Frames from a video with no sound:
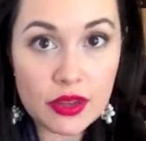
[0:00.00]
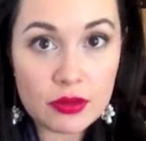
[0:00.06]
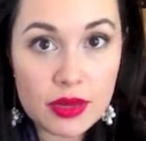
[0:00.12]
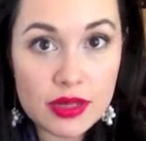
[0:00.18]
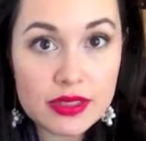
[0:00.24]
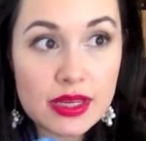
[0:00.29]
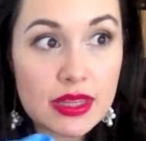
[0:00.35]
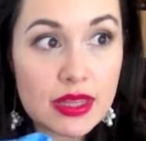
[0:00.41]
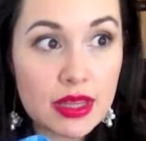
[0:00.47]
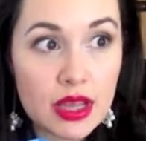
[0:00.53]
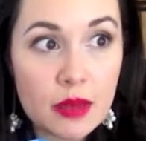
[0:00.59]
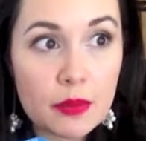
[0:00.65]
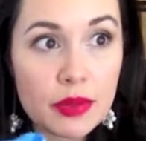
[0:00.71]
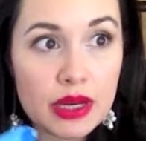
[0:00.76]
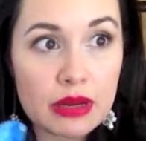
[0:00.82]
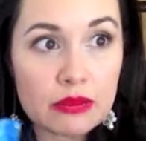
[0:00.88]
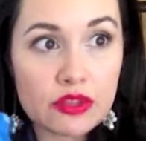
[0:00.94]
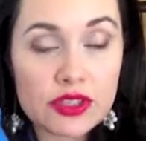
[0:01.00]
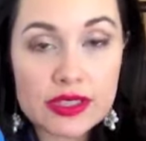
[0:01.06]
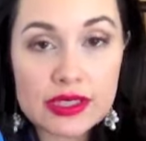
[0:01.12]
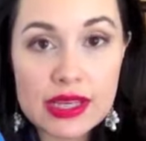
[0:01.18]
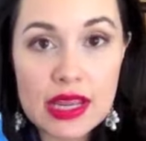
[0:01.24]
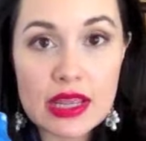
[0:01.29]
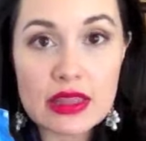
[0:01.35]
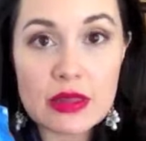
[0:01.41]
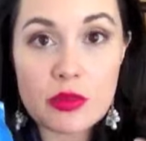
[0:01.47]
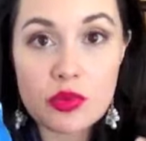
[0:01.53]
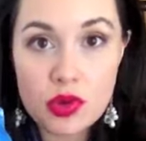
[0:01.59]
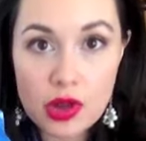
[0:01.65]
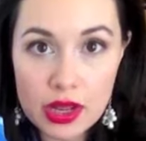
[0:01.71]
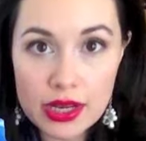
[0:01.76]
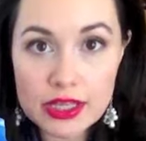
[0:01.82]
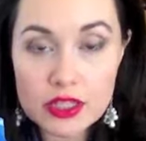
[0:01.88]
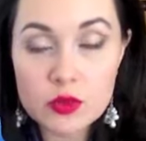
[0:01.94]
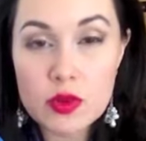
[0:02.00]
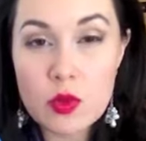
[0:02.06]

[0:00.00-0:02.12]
I'm not saying the company, I'm just saying the products.